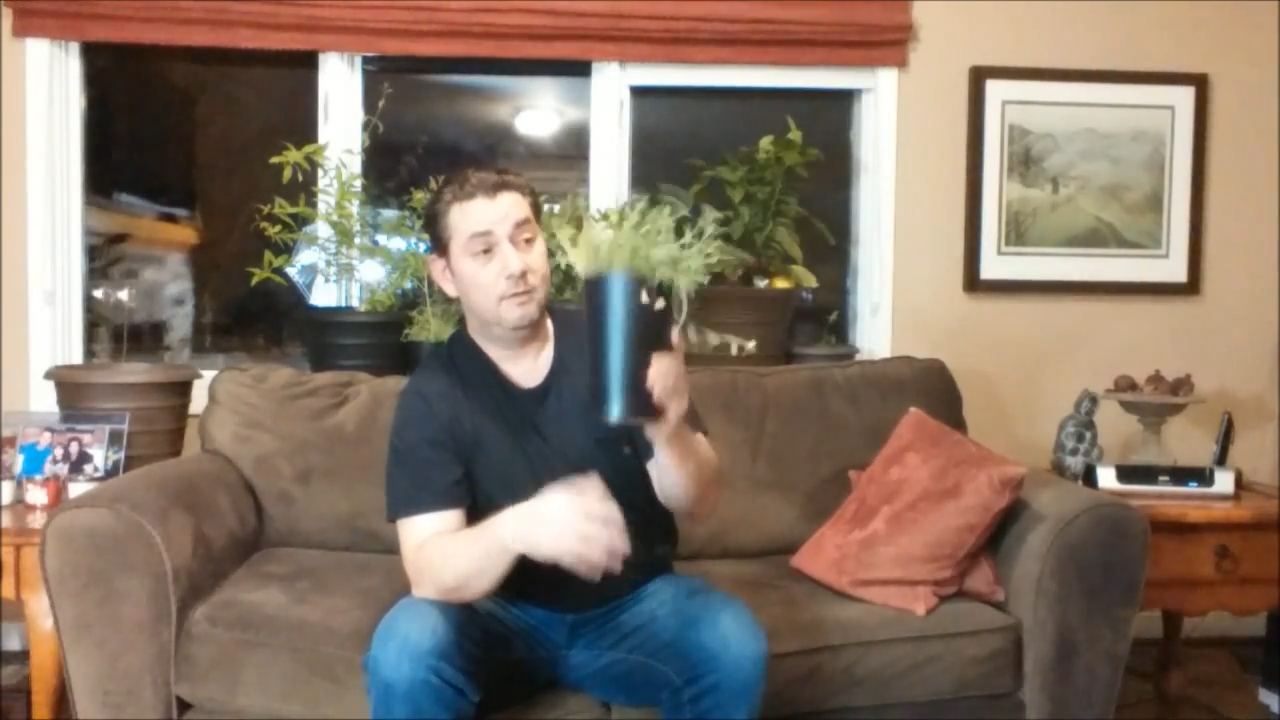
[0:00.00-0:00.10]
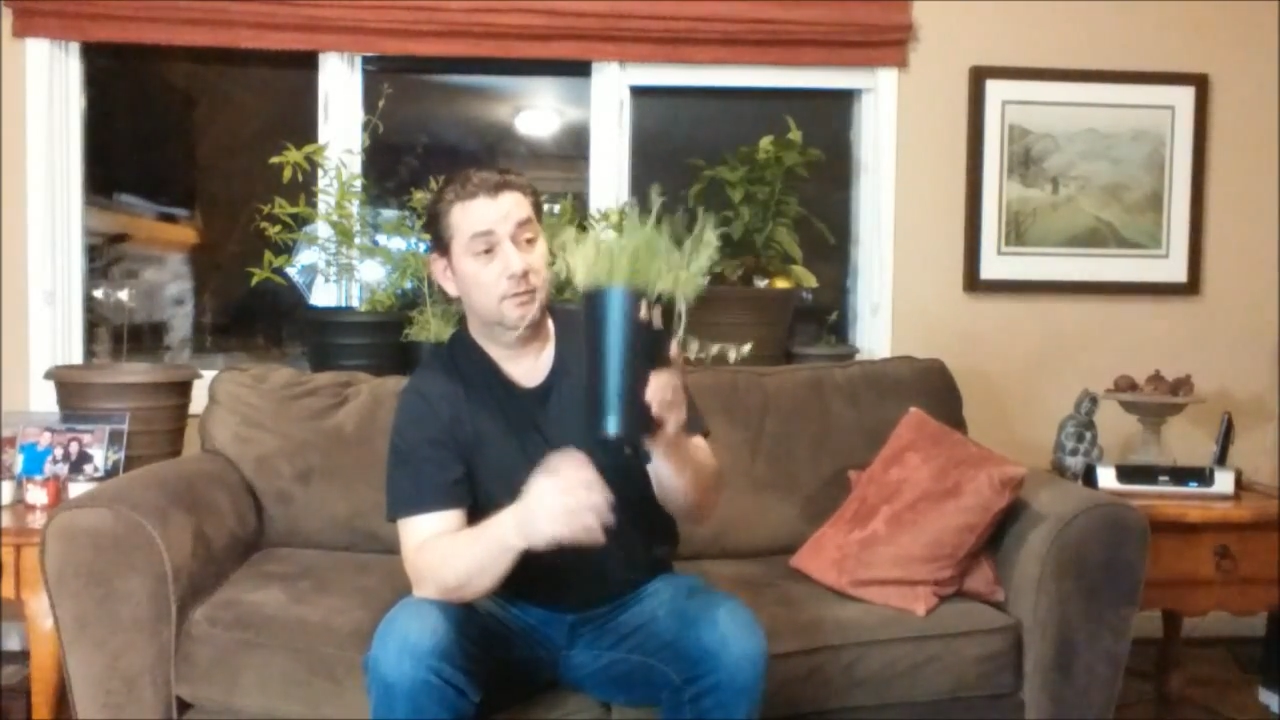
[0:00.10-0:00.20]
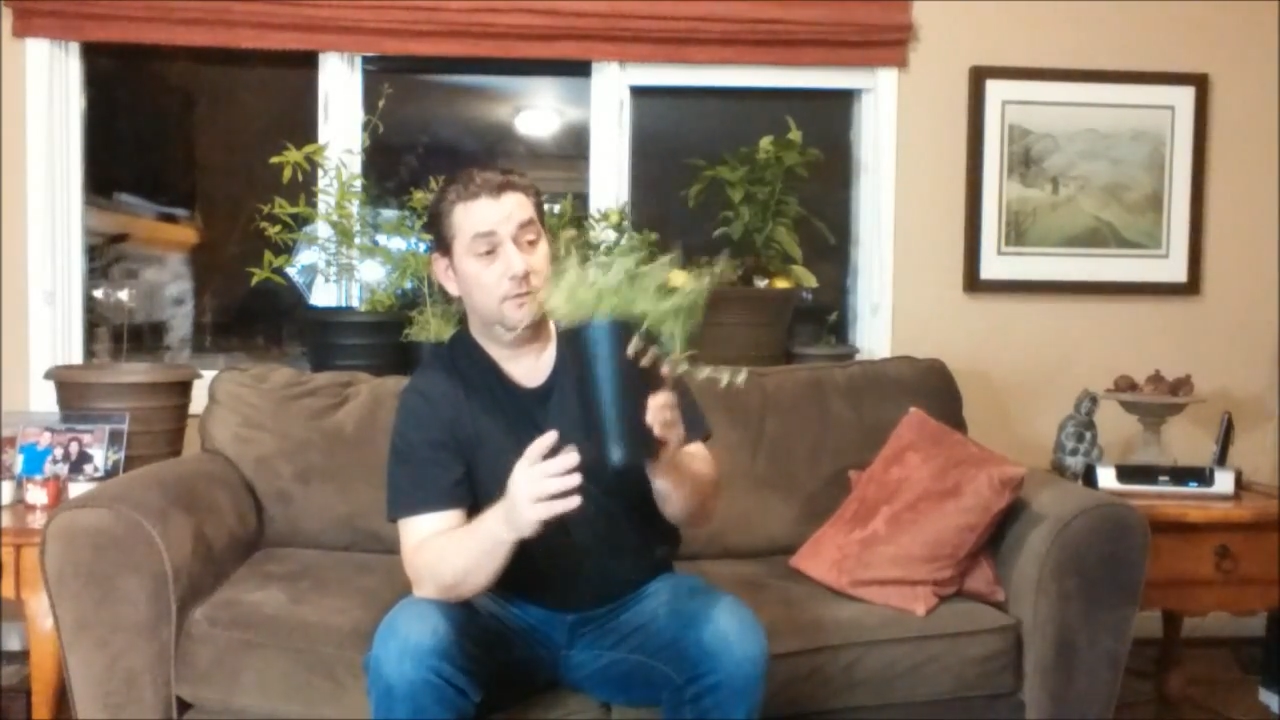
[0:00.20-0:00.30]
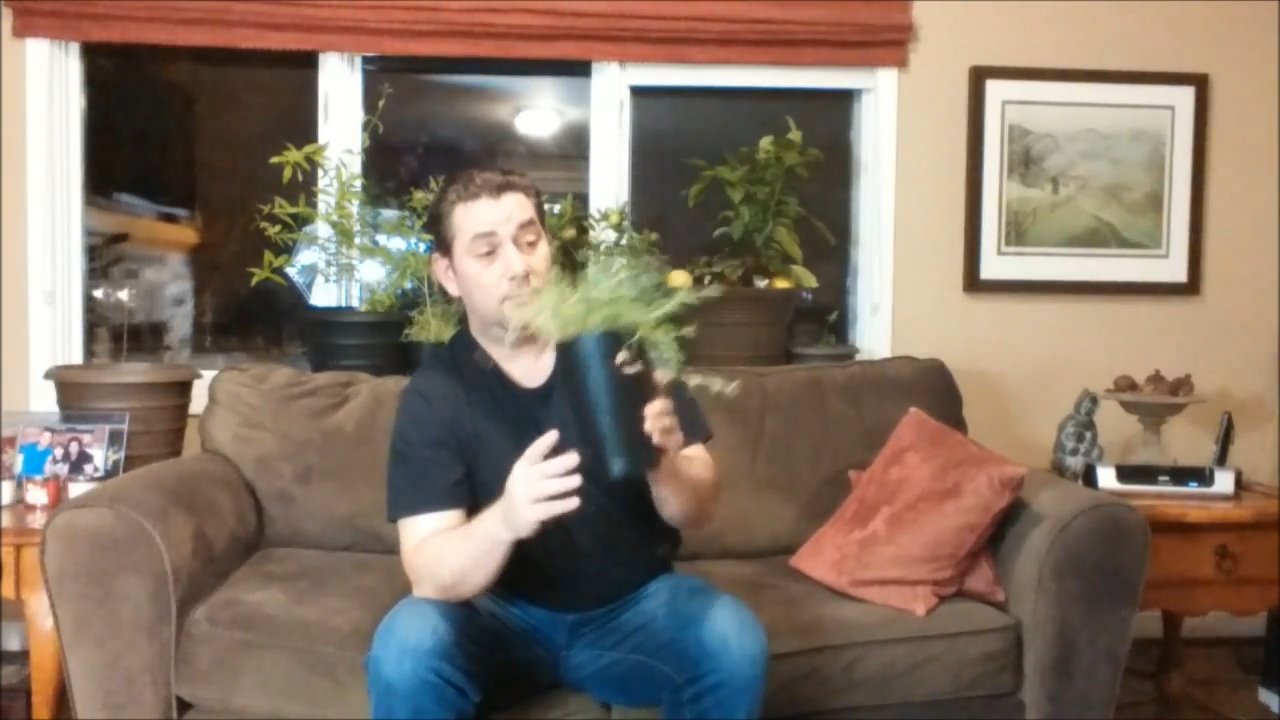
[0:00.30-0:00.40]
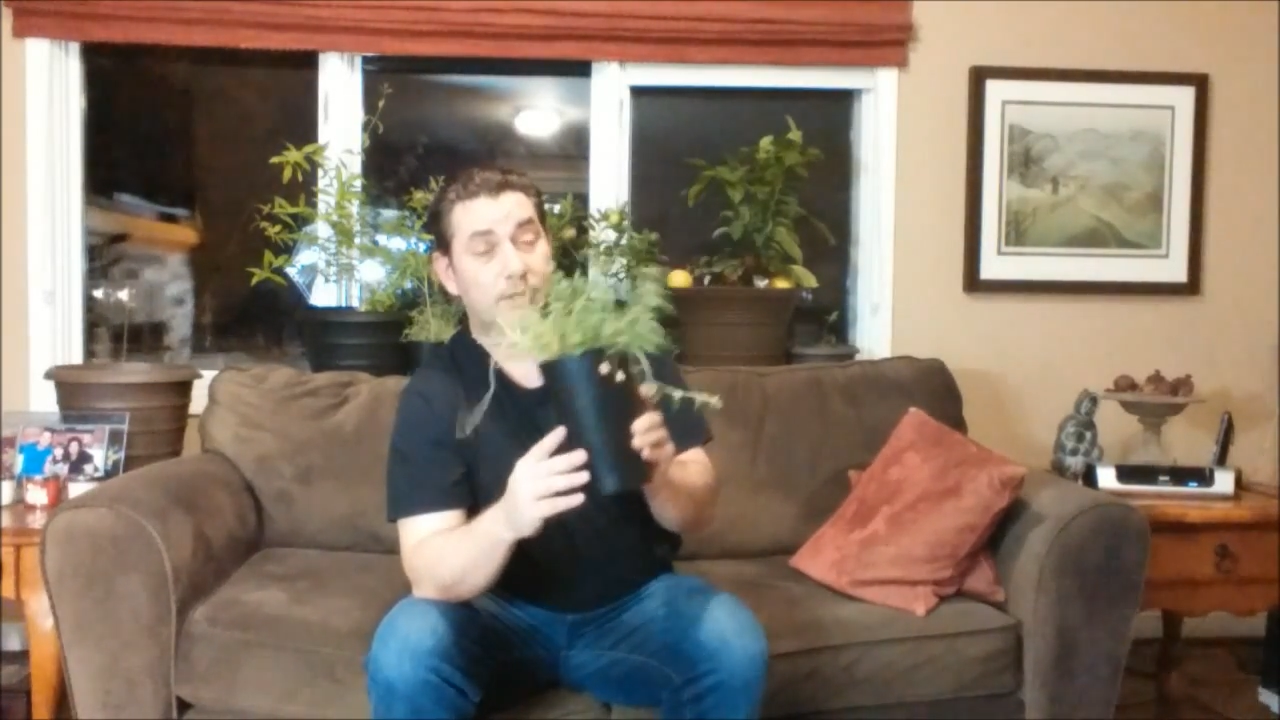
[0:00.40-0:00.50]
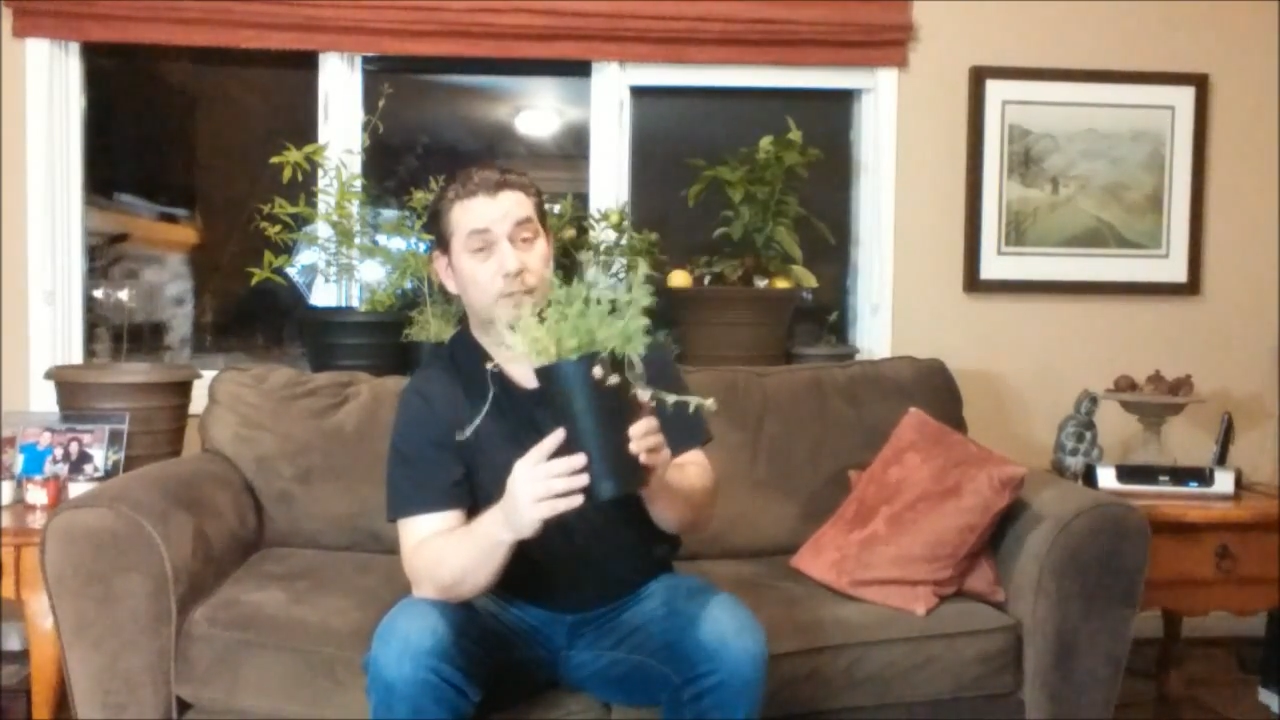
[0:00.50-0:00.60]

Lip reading: they're really